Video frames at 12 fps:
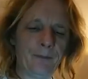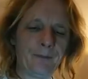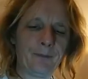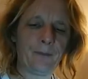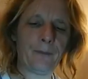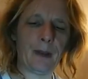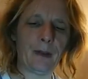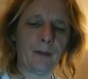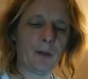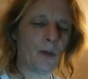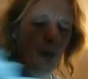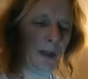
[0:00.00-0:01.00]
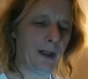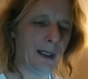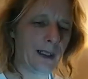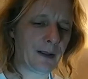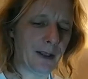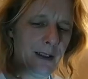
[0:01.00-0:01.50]
but we'll go on at
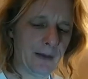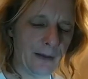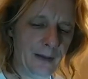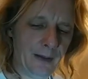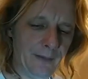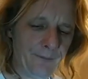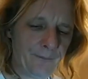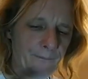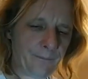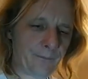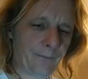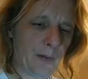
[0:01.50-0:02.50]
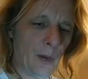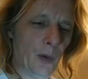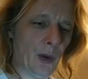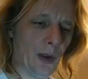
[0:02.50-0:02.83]
that later. Now,